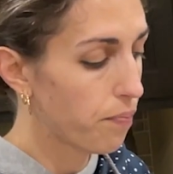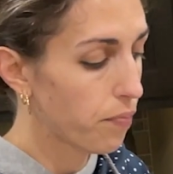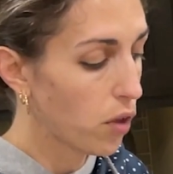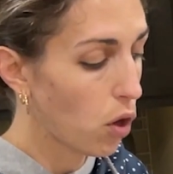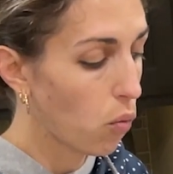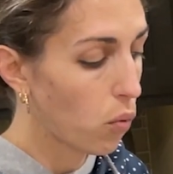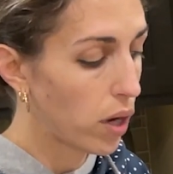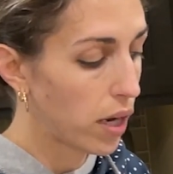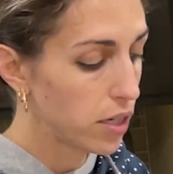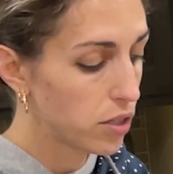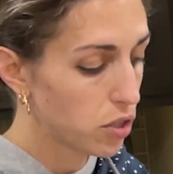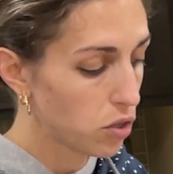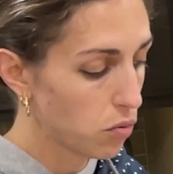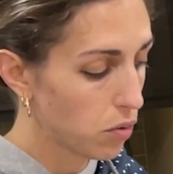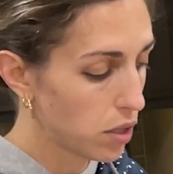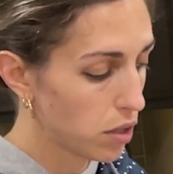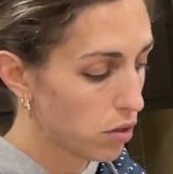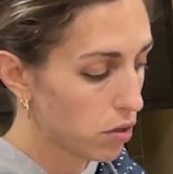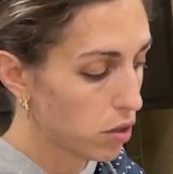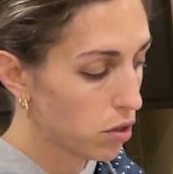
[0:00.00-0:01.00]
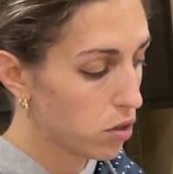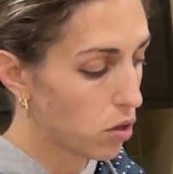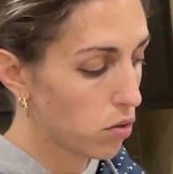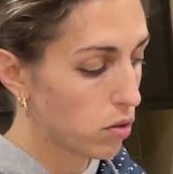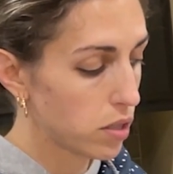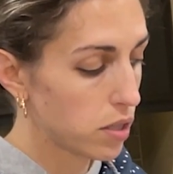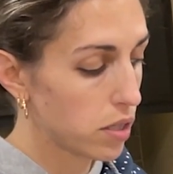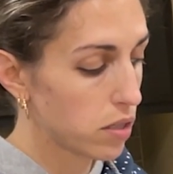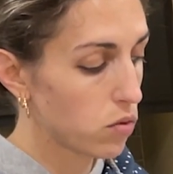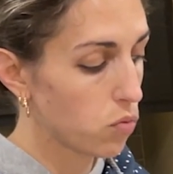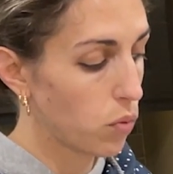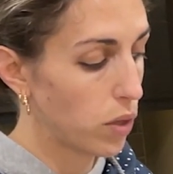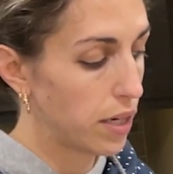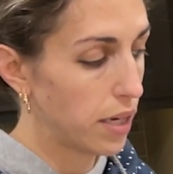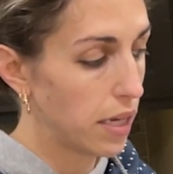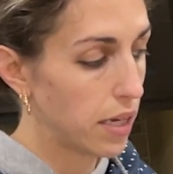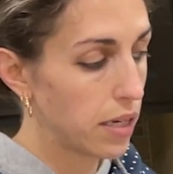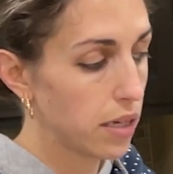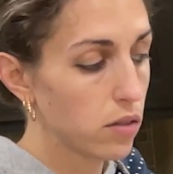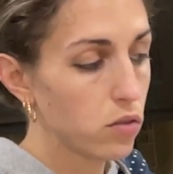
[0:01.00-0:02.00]
What I do want you to notice is when
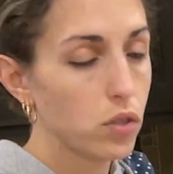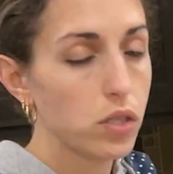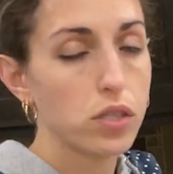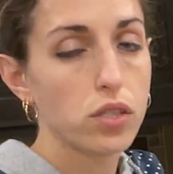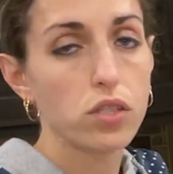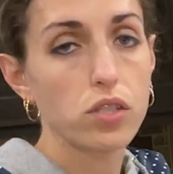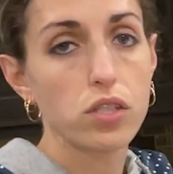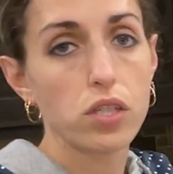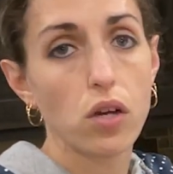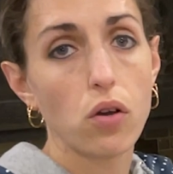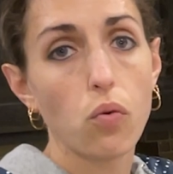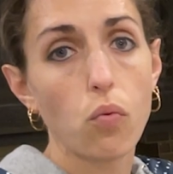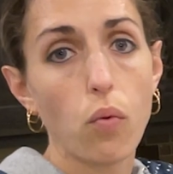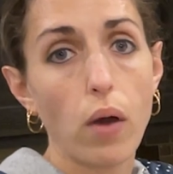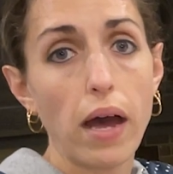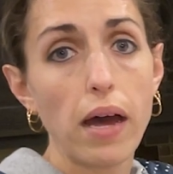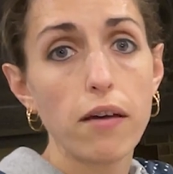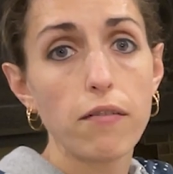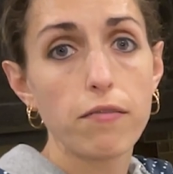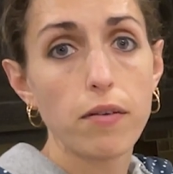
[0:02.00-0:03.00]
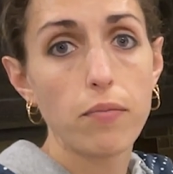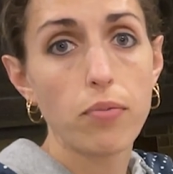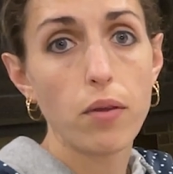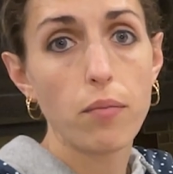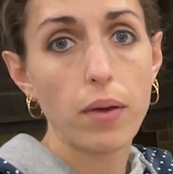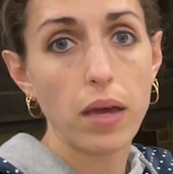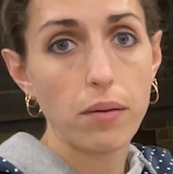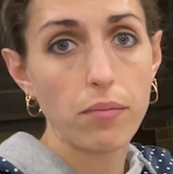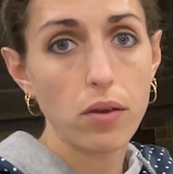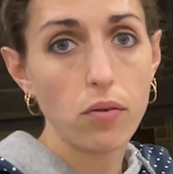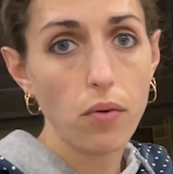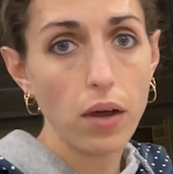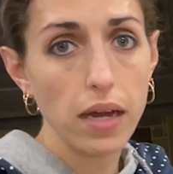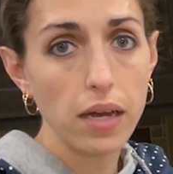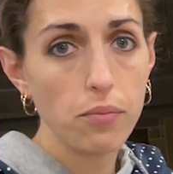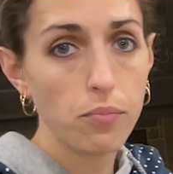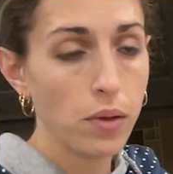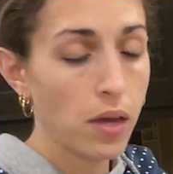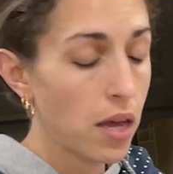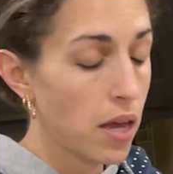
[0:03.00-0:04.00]
it is still wet from the baby
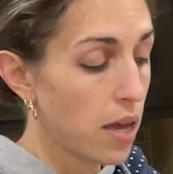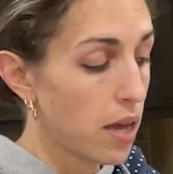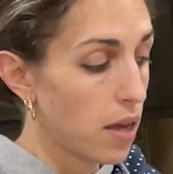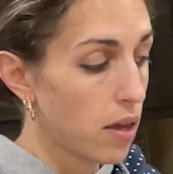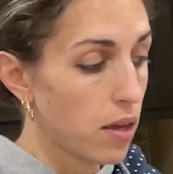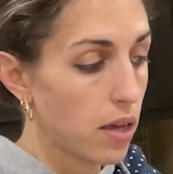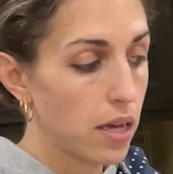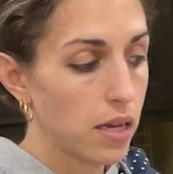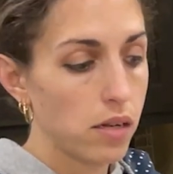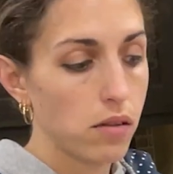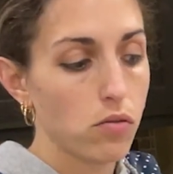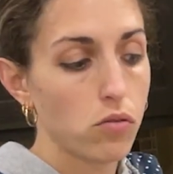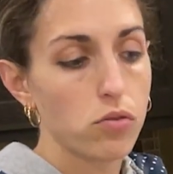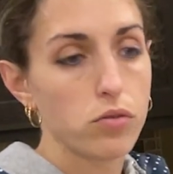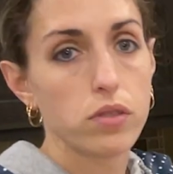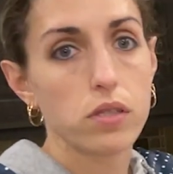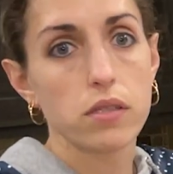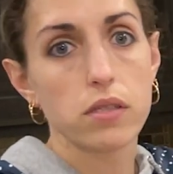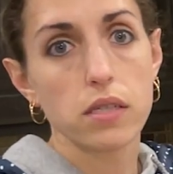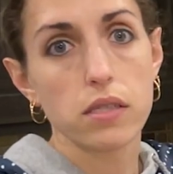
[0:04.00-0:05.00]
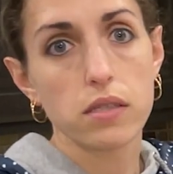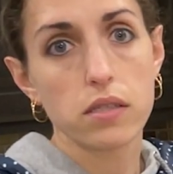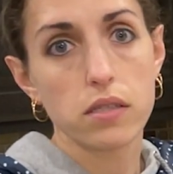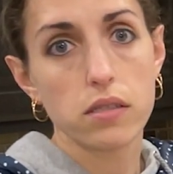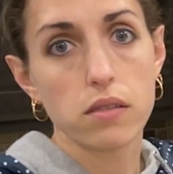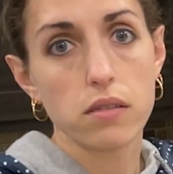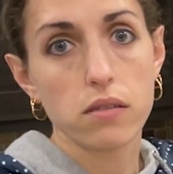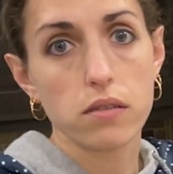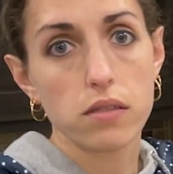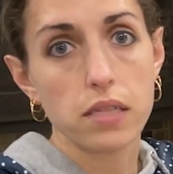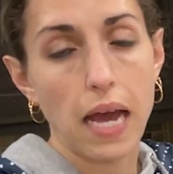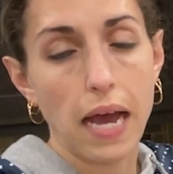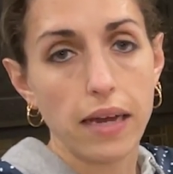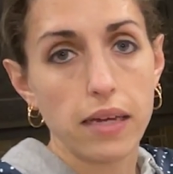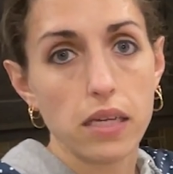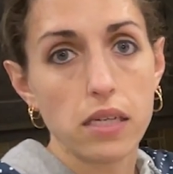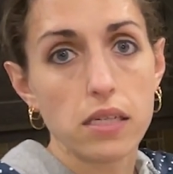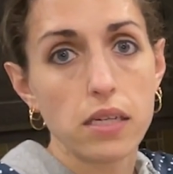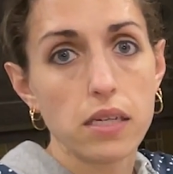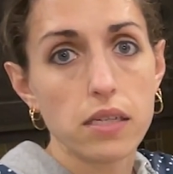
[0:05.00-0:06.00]
wipe, it loses its
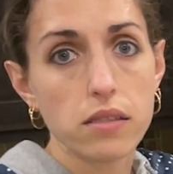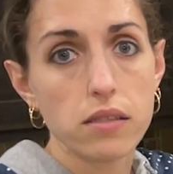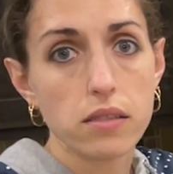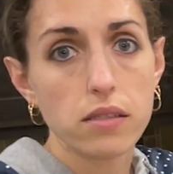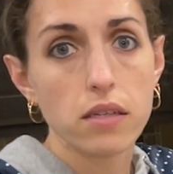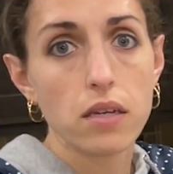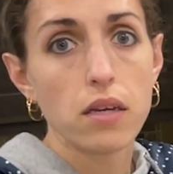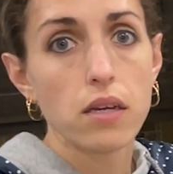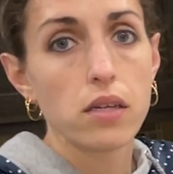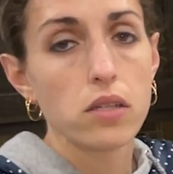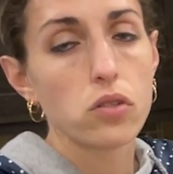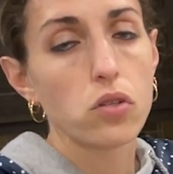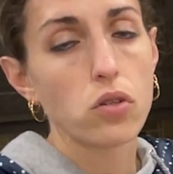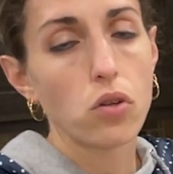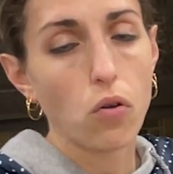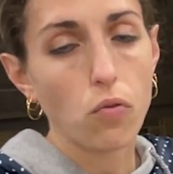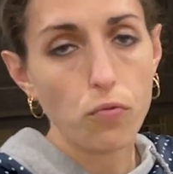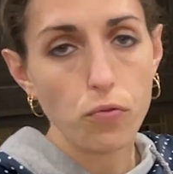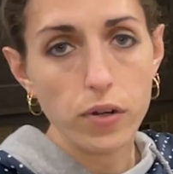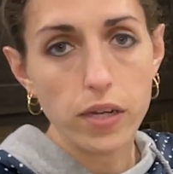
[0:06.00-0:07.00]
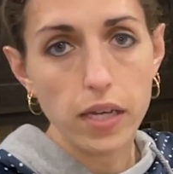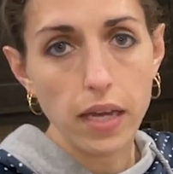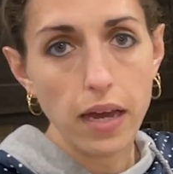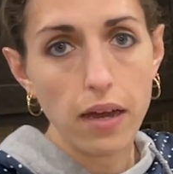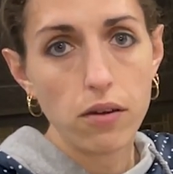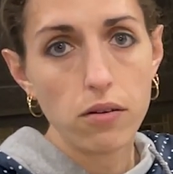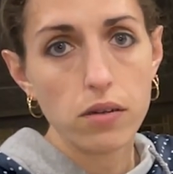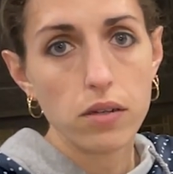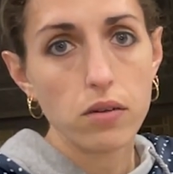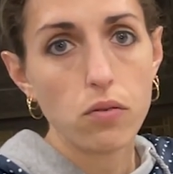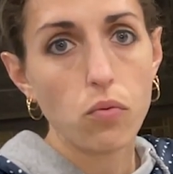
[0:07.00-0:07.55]
tackiness. So don't freak out.